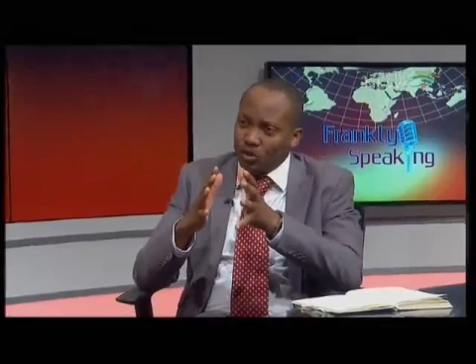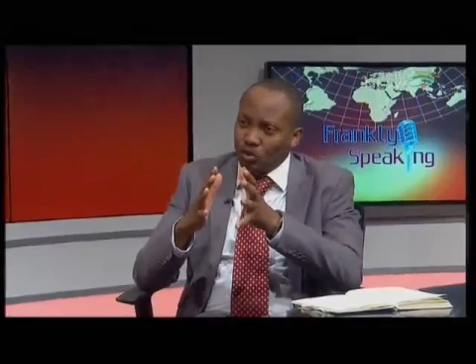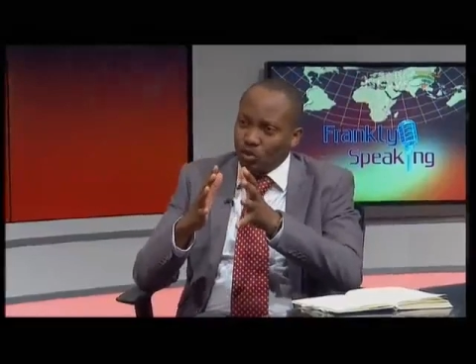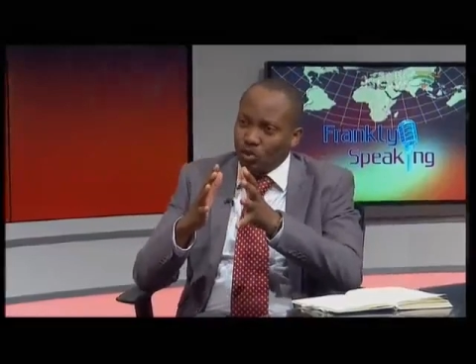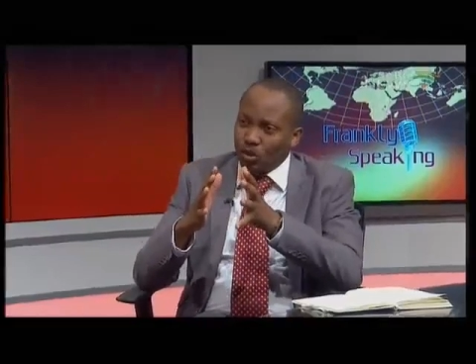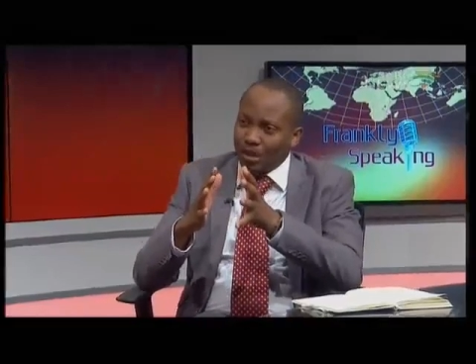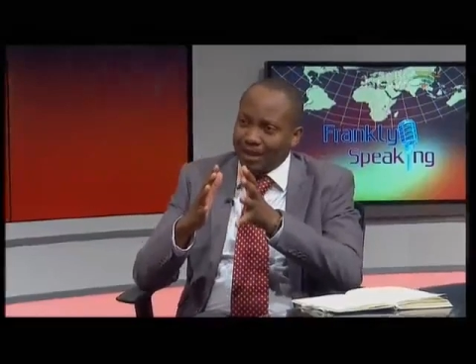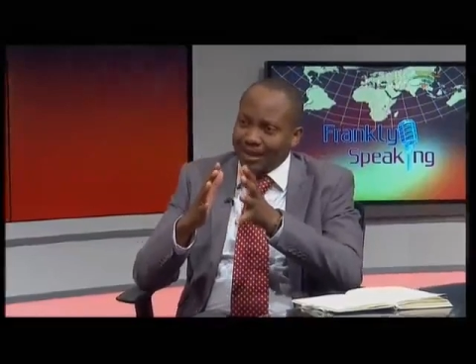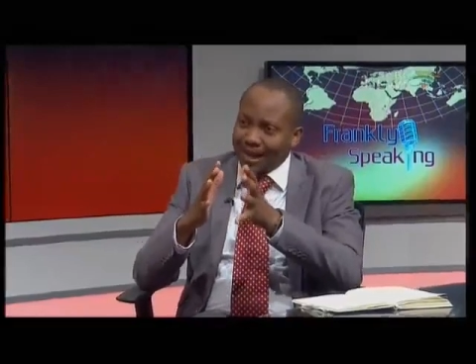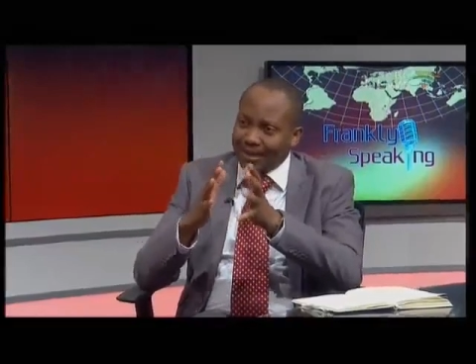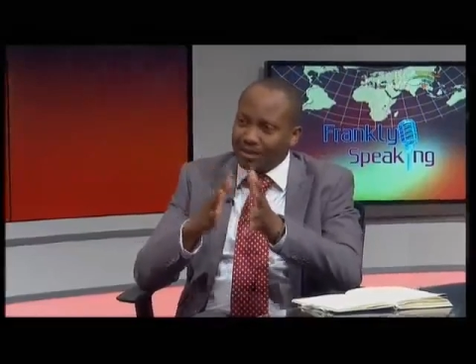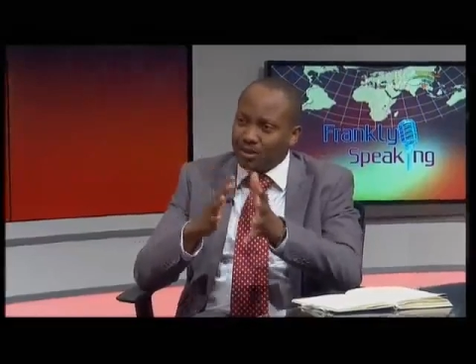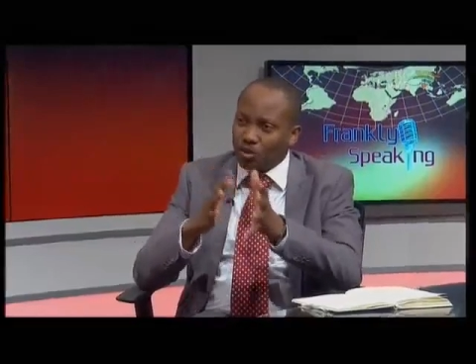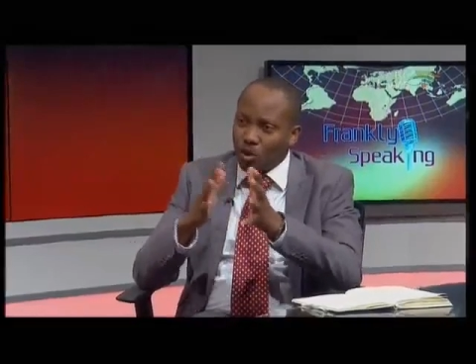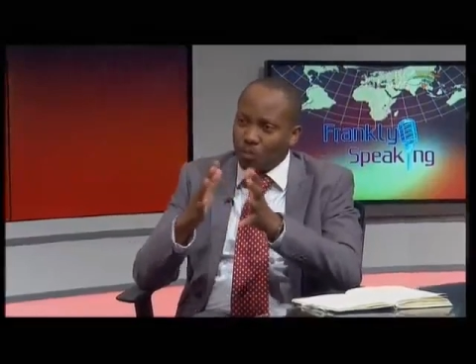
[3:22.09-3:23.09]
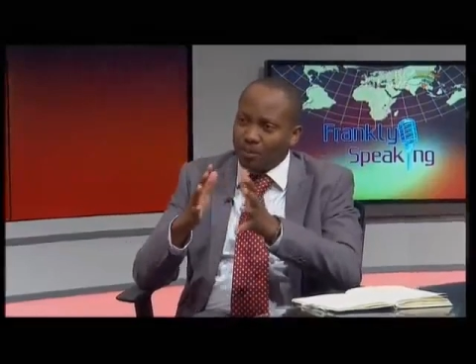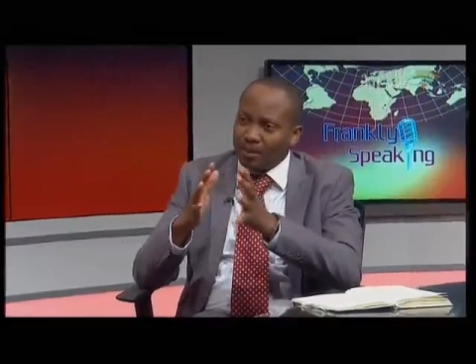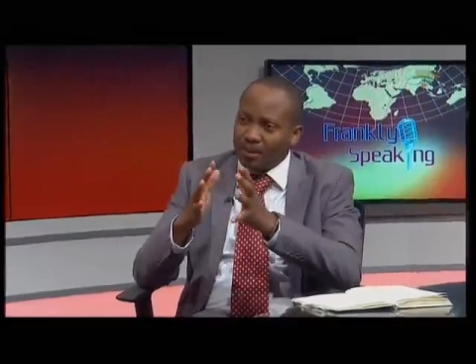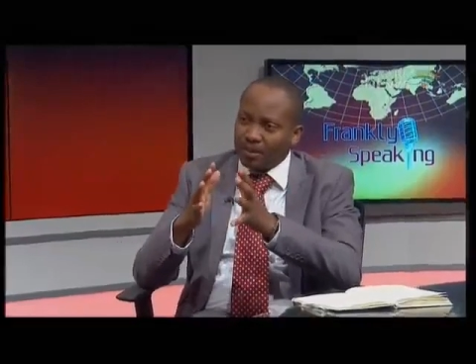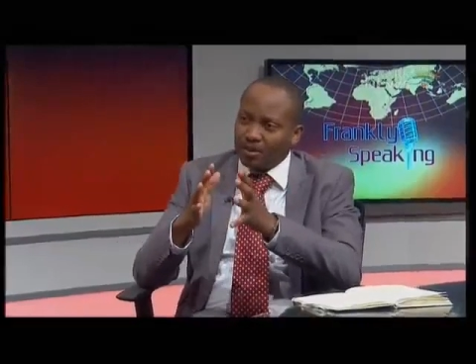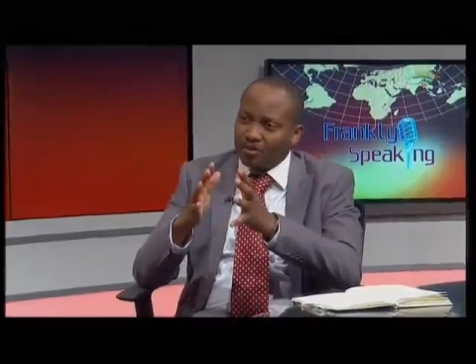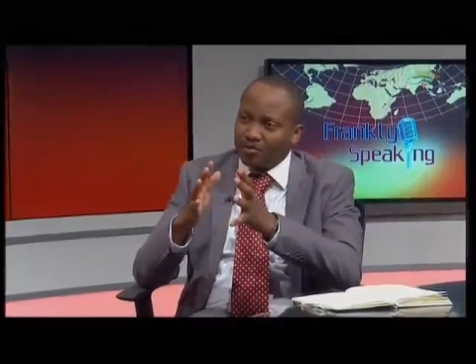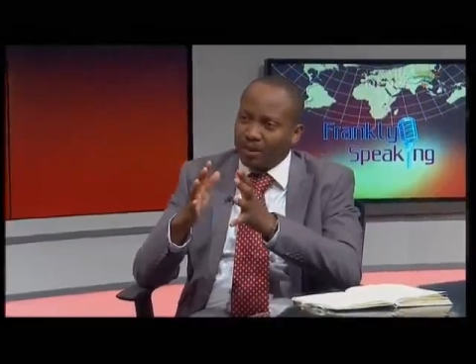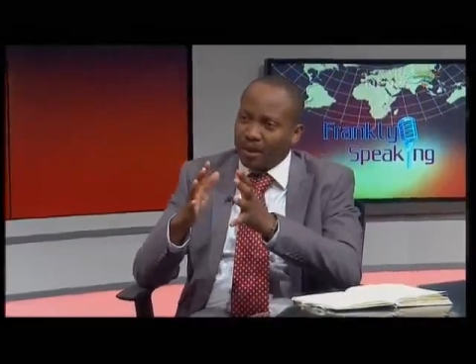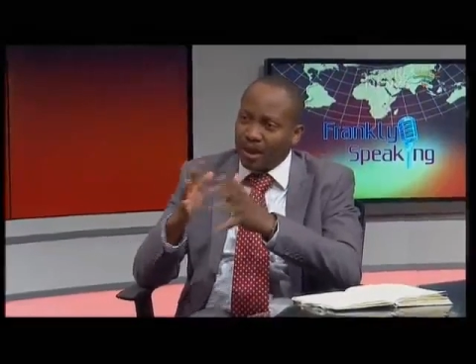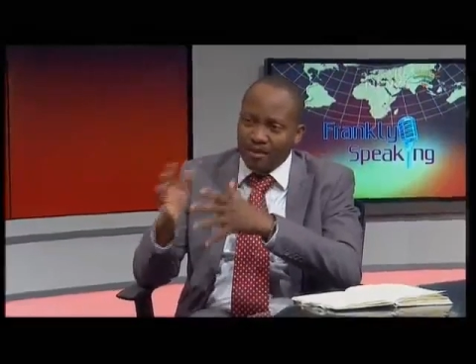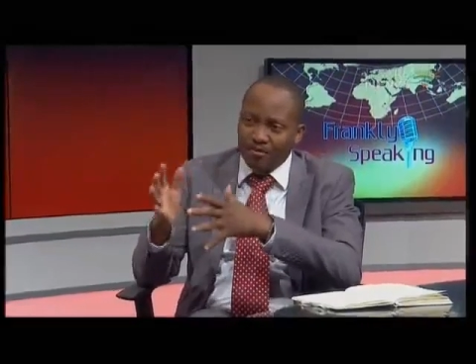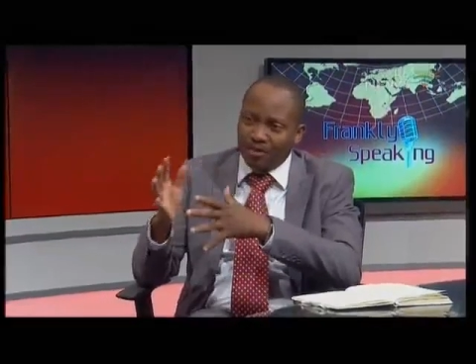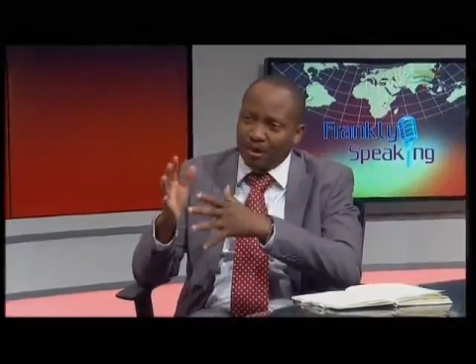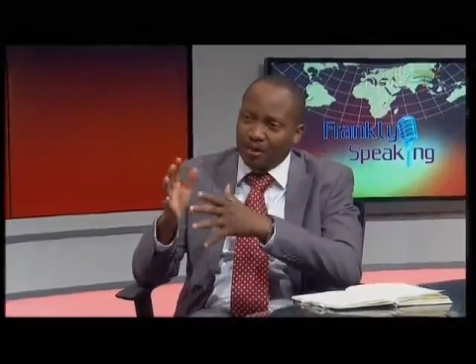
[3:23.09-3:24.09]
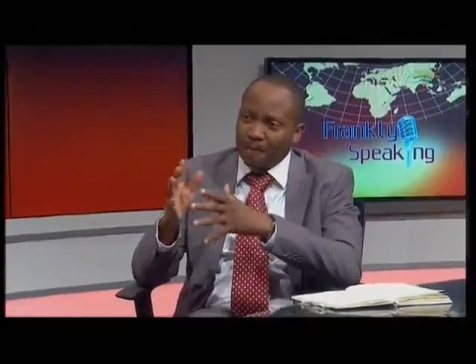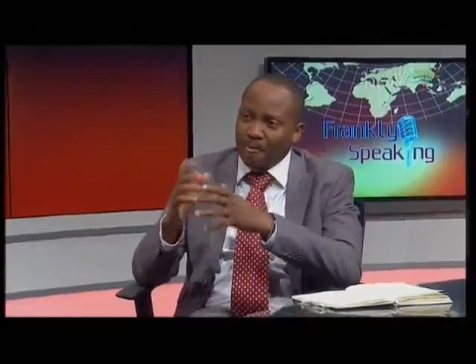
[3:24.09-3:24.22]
to look at anti-competitive behavior,